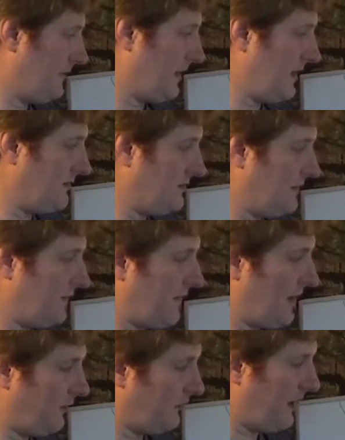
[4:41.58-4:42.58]
the
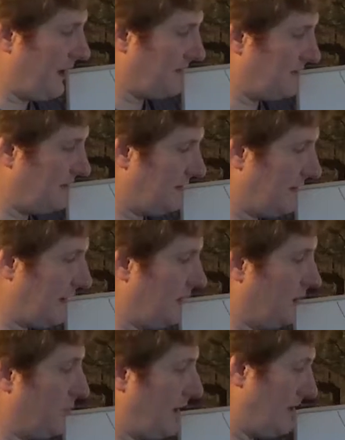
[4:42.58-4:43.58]
event horizon in the
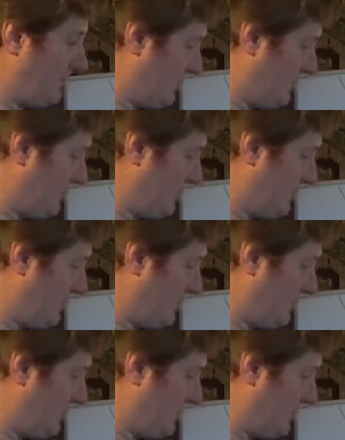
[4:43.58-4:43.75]
higher brane of